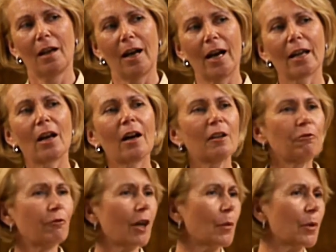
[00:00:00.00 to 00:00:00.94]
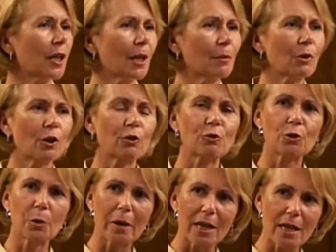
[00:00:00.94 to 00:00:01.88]
And I find when I'm going
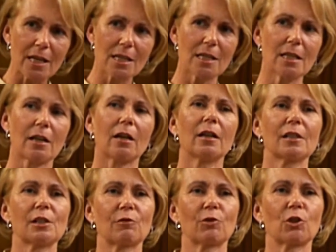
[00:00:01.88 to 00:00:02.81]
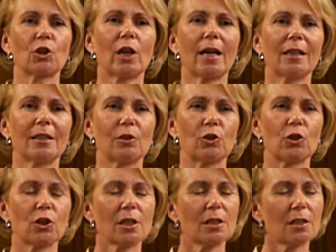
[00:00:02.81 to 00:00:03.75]
through any kind of challenge,
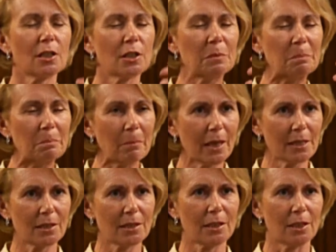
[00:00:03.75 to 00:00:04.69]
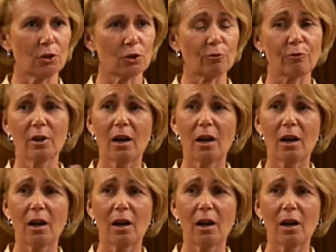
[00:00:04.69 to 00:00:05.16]
just this message of